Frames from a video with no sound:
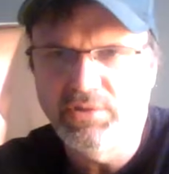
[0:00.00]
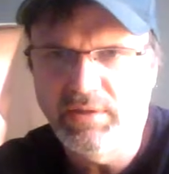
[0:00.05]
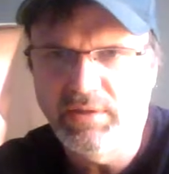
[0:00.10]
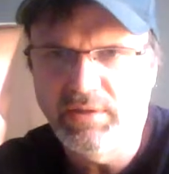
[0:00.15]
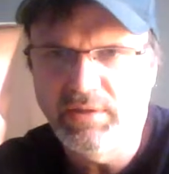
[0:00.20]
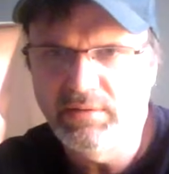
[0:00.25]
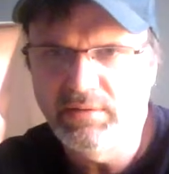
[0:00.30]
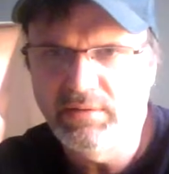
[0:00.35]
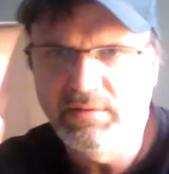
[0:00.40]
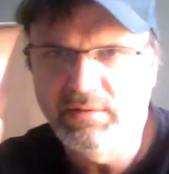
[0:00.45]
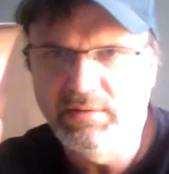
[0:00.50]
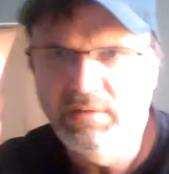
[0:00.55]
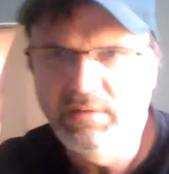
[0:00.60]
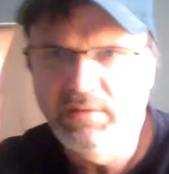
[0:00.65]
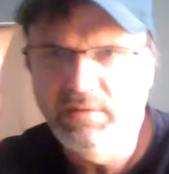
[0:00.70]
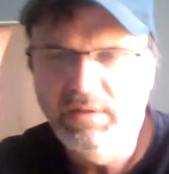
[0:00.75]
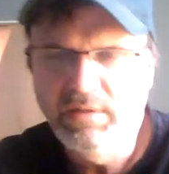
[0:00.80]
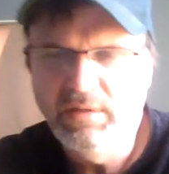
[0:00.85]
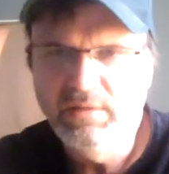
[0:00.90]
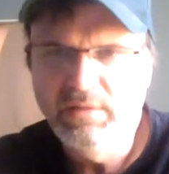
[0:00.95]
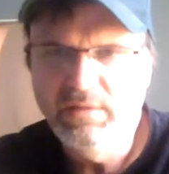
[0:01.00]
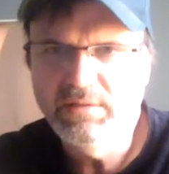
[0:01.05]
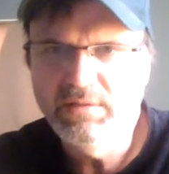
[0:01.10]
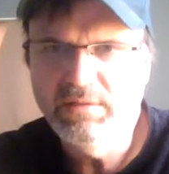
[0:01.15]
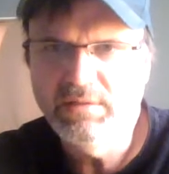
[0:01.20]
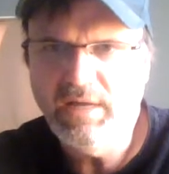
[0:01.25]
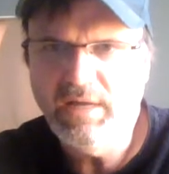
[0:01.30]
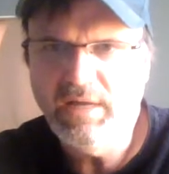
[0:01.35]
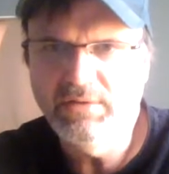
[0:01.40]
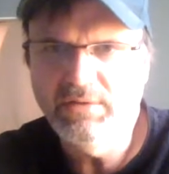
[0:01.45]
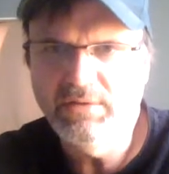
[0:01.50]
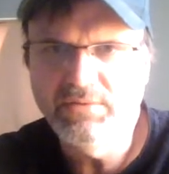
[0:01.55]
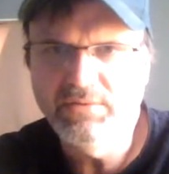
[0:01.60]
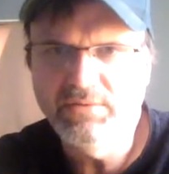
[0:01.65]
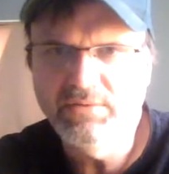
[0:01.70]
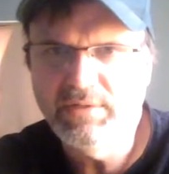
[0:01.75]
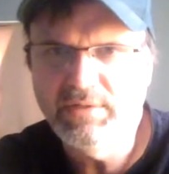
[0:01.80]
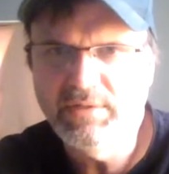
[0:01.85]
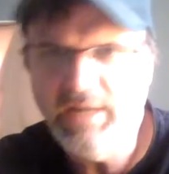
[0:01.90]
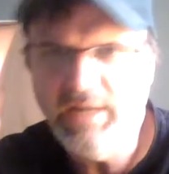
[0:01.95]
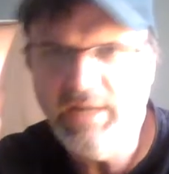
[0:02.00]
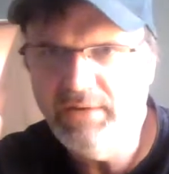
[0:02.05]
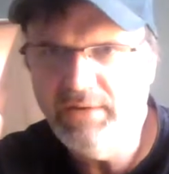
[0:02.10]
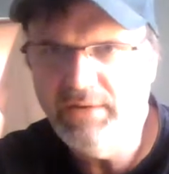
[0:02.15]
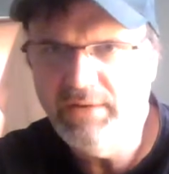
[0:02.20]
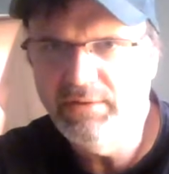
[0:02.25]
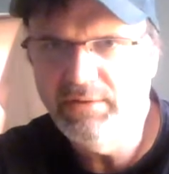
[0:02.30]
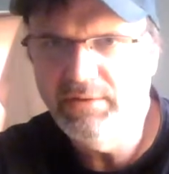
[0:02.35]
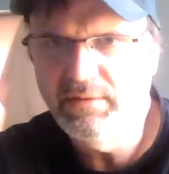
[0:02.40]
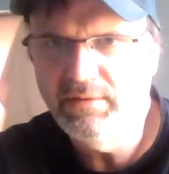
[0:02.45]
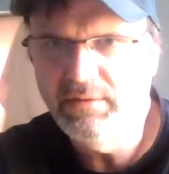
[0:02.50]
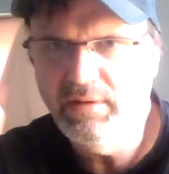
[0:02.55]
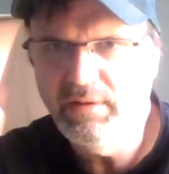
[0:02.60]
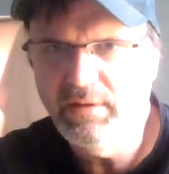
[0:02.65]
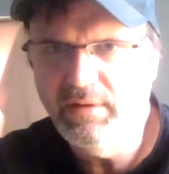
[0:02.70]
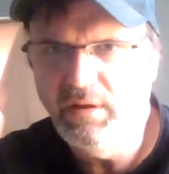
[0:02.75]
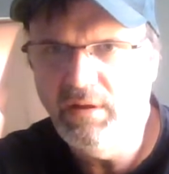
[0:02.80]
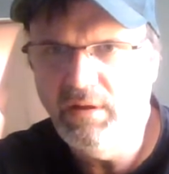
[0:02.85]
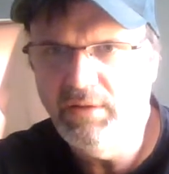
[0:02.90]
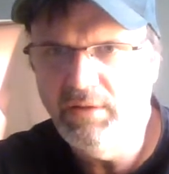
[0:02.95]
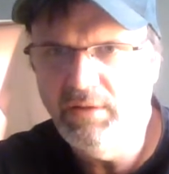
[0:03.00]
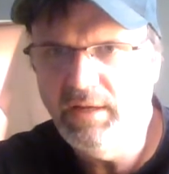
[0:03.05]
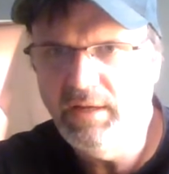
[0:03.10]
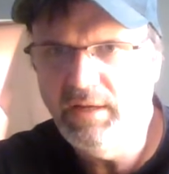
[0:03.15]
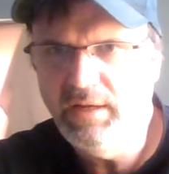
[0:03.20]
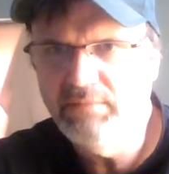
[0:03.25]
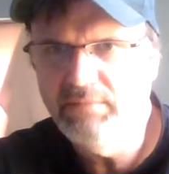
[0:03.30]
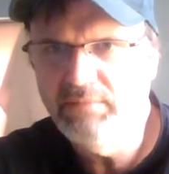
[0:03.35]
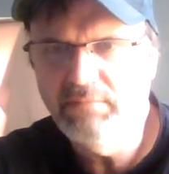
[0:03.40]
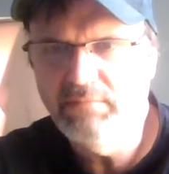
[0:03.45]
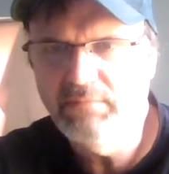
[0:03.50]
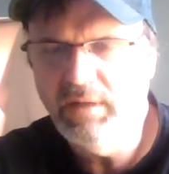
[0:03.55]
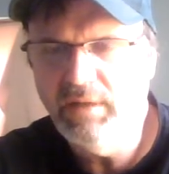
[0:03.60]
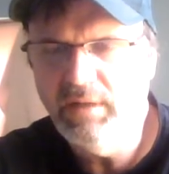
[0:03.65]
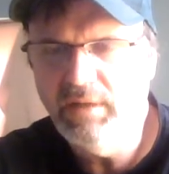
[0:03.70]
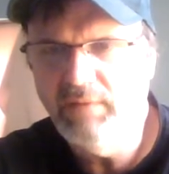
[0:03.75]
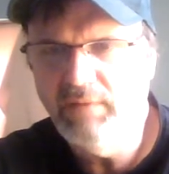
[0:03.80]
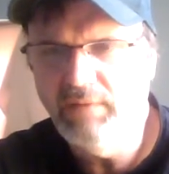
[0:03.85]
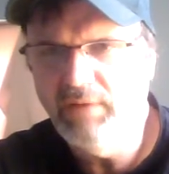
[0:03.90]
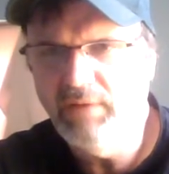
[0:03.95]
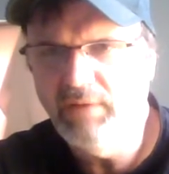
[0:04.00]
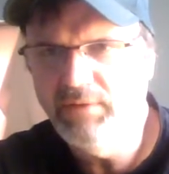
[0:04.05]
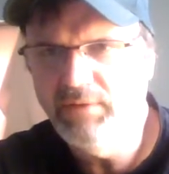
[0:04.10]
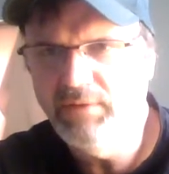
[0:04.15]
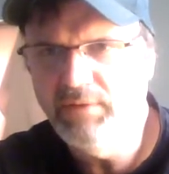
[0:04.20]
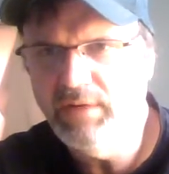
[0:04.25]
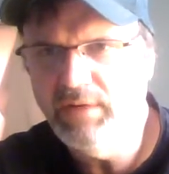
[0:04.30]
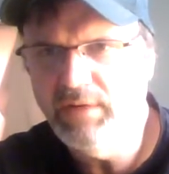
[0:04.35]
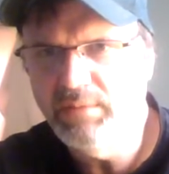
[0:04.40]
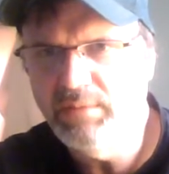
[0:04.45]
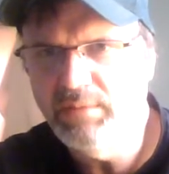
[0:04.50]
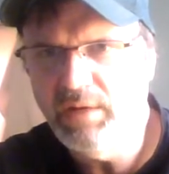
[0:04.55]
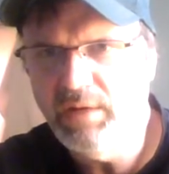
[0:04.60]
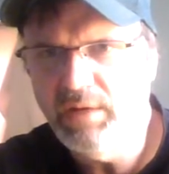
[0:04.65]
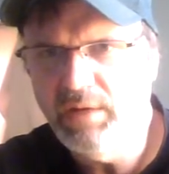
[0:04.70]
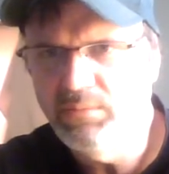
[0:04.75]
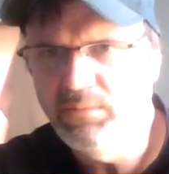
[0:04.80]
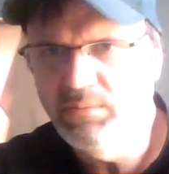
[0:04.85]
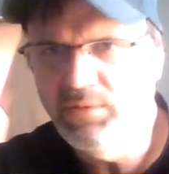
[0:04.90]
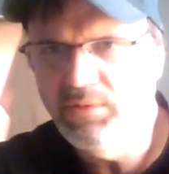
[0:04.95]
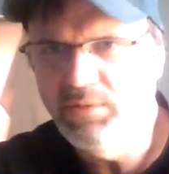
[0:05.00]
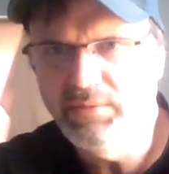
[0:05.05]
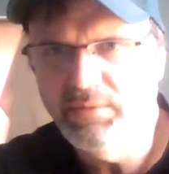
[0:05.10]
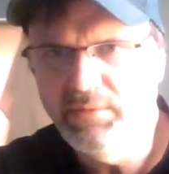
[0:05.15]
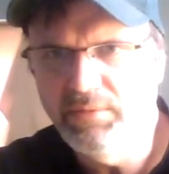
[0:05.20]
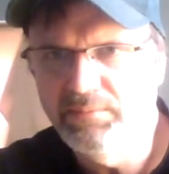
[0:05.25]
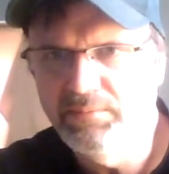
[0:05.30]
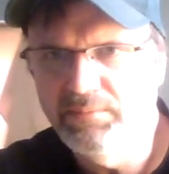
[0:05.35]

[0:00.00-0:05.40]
that the solder is resoldered and all that. And I've never had a problem with them.